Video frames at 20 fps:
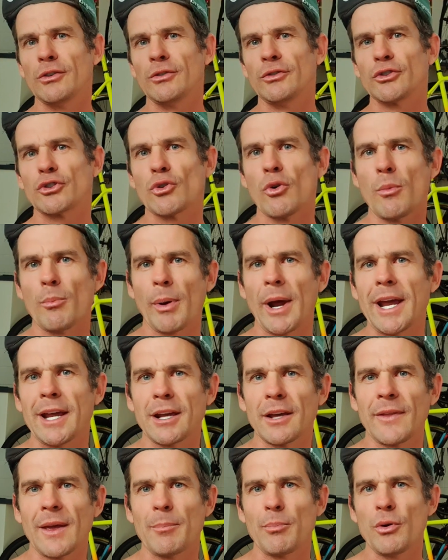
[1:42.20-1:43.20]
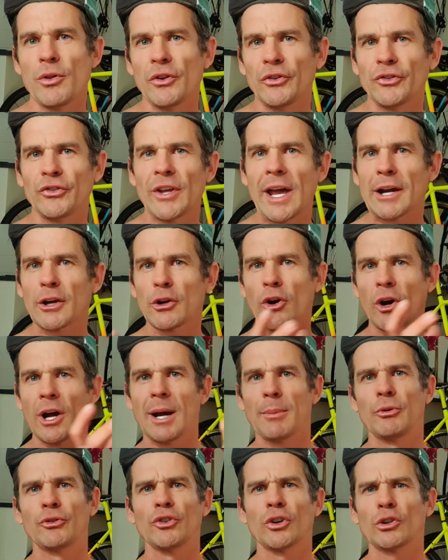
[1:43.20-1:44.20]
Sean Baker, they put this Zach guy
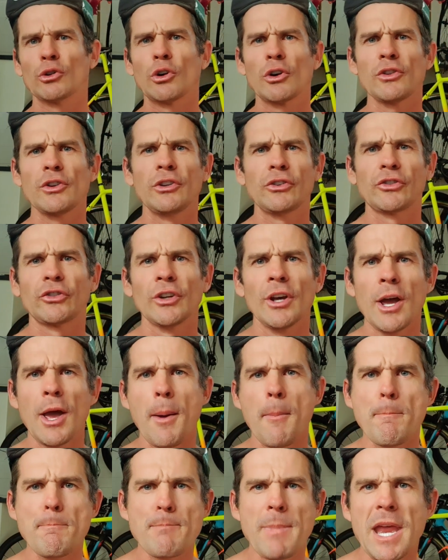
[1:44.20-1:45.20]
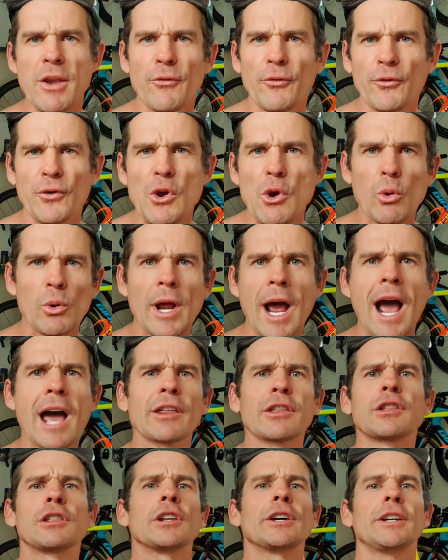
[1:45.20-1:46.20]
up as like, look at this meat-fueled
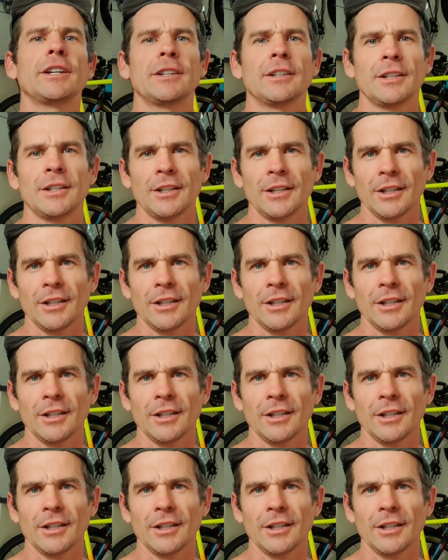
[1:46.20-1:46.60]
athlete.